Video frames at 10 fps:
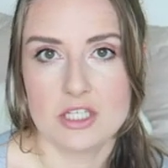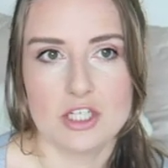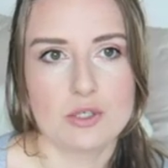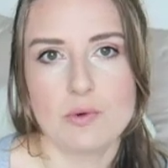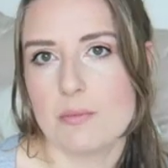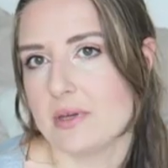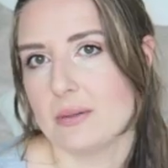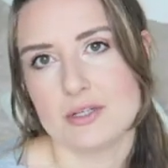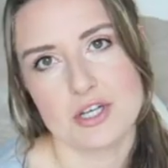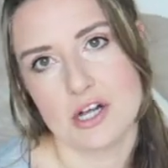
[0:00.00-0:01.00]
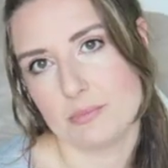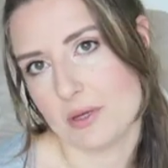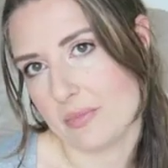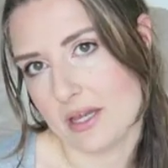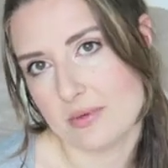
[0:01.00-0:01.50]
you won't be able to help
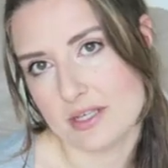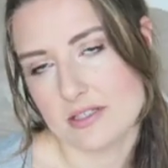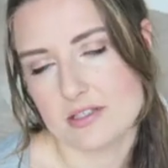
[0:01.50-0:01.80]
your baby.